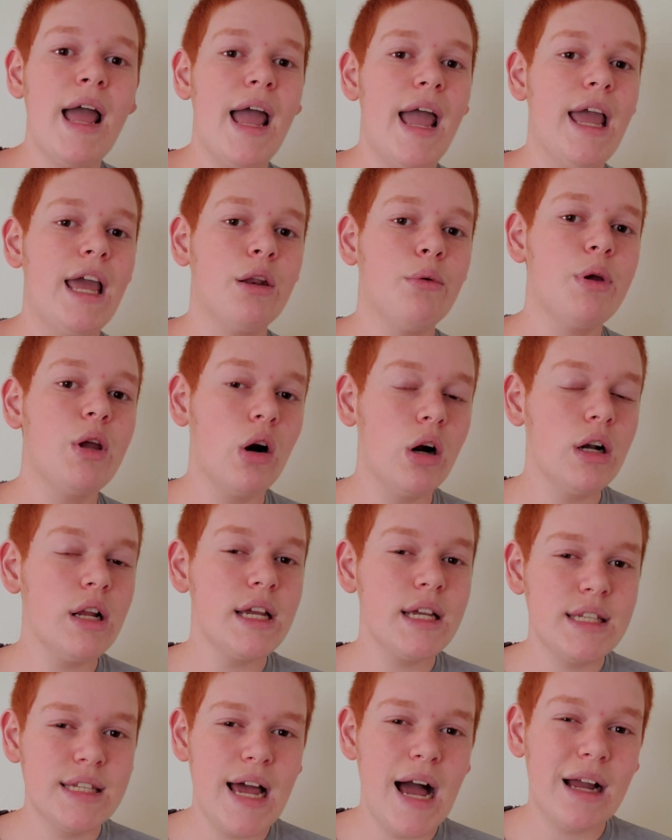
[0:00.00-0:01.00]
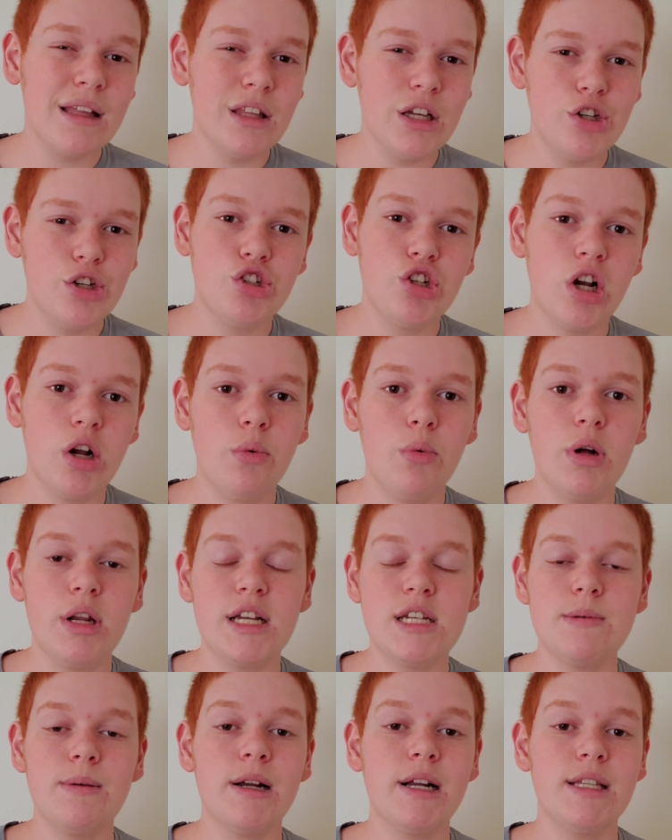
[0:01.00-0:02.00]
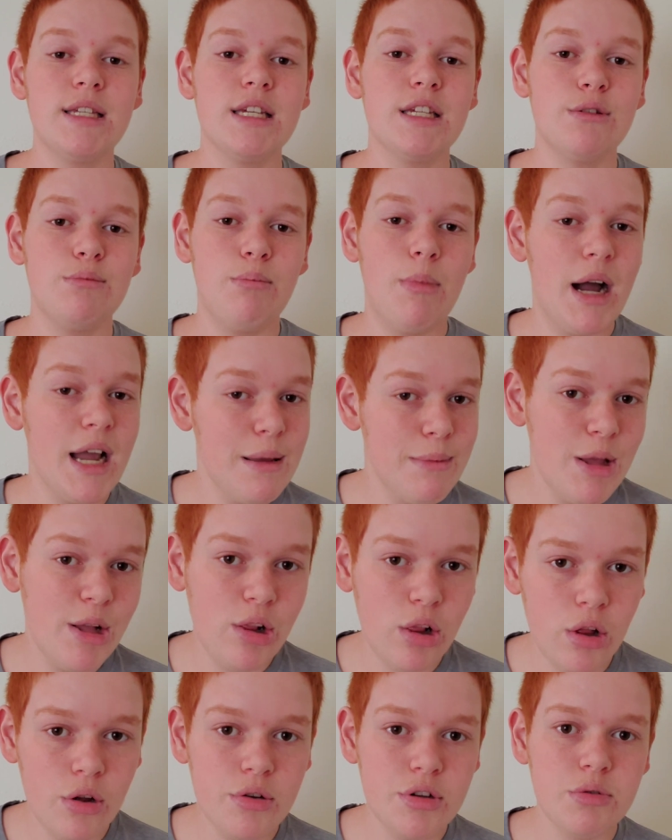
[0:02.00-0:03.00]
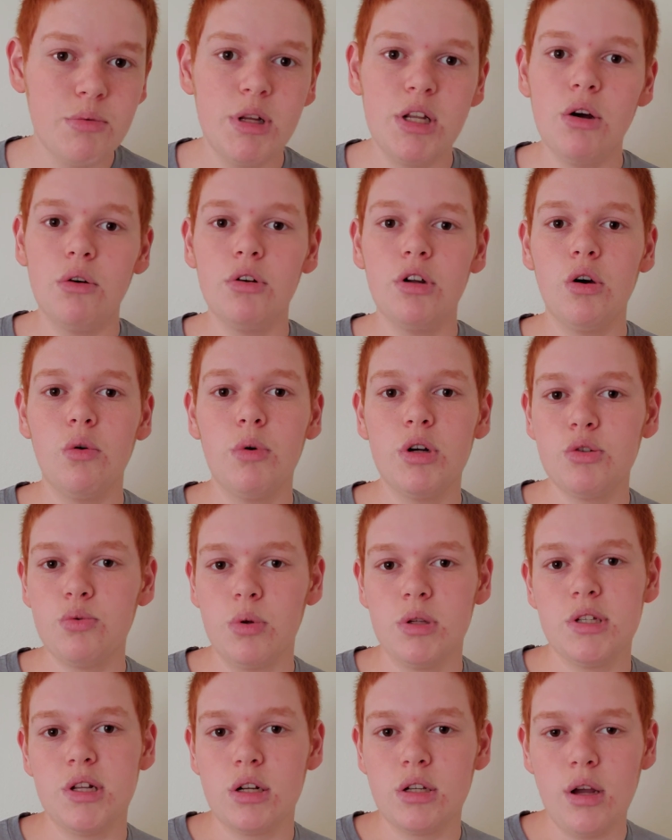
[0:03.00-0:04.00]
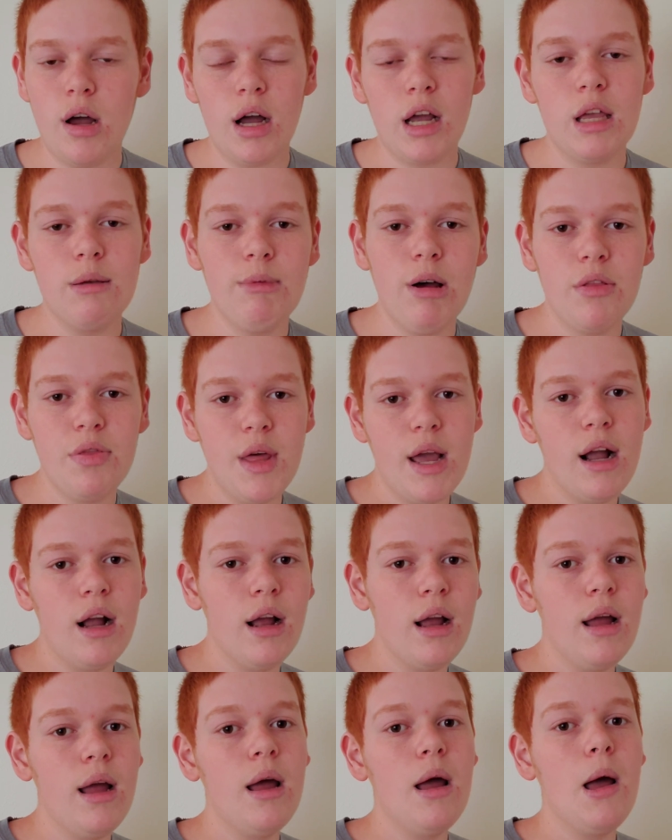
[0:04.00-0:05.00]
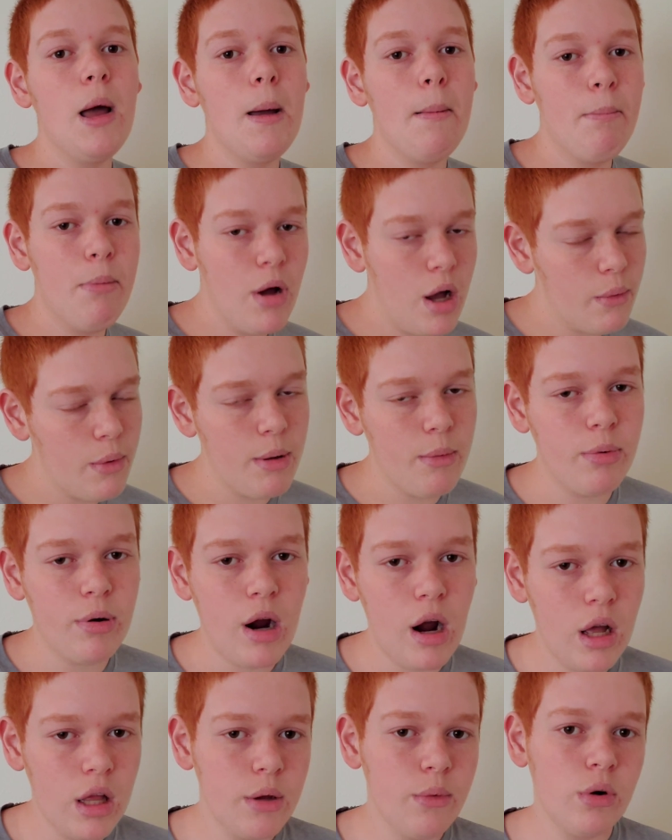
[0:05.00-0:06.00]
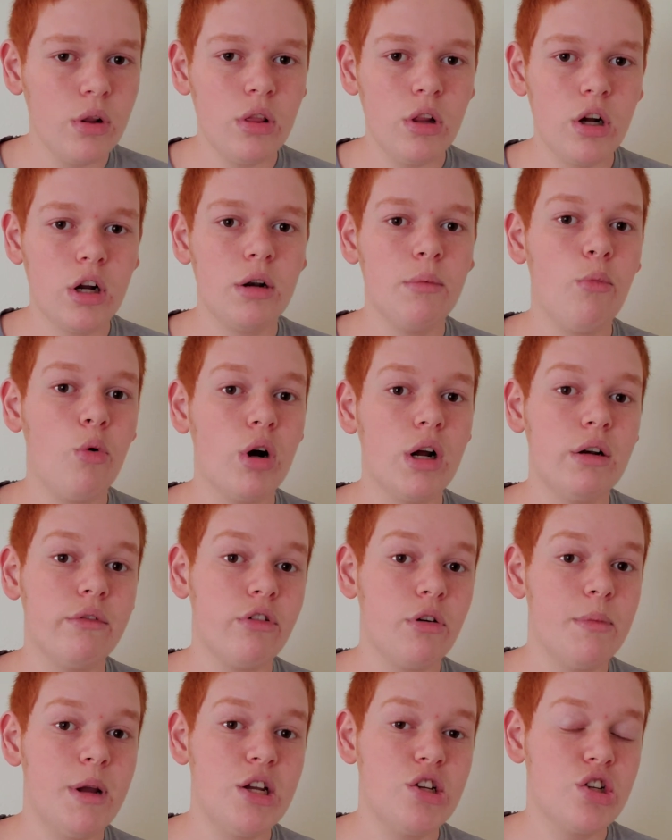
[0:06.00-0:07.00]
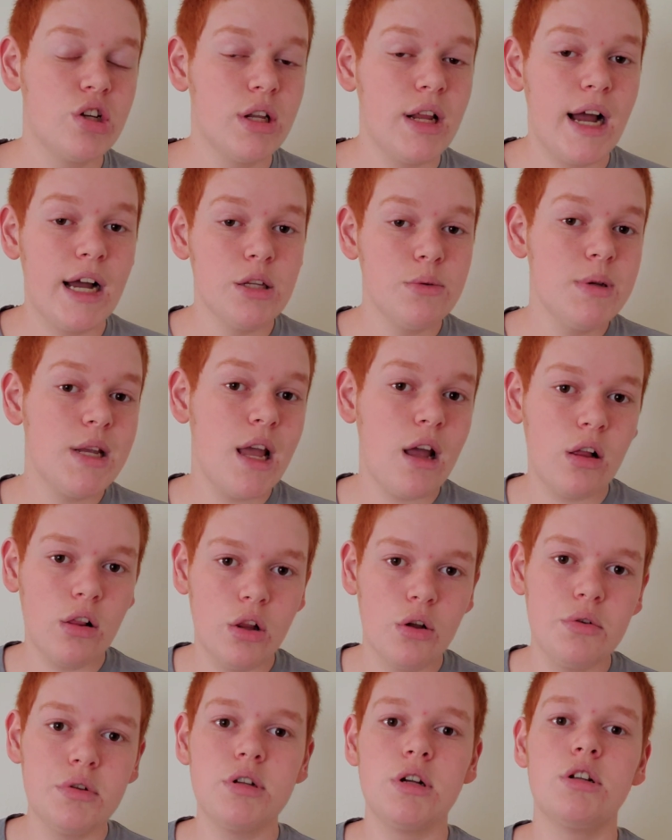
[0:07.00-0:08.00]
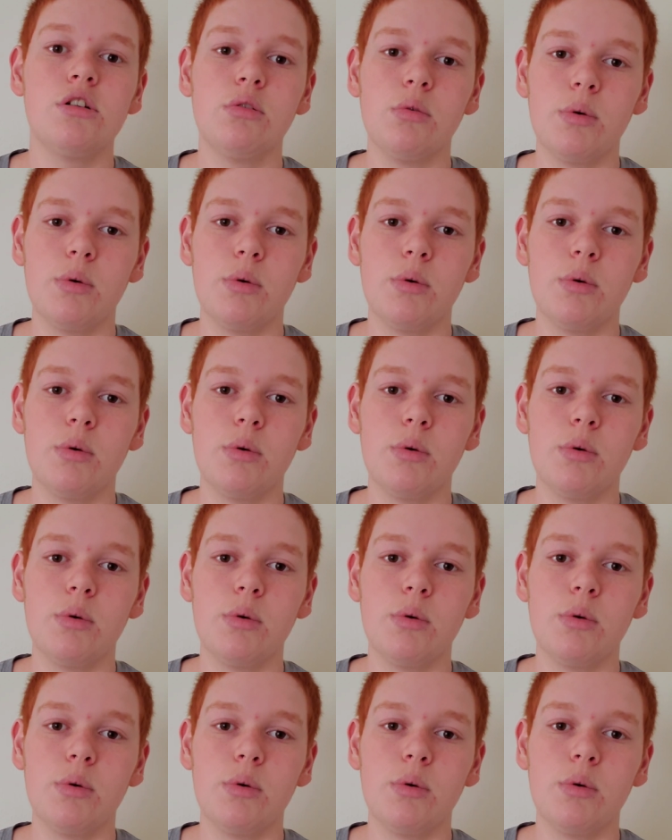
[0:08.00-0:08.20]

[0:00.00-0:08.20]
And we aren't exactly sure what experiences might be closed. We don't know which ones they're talking about there, but we will probably learn more information as we get closer to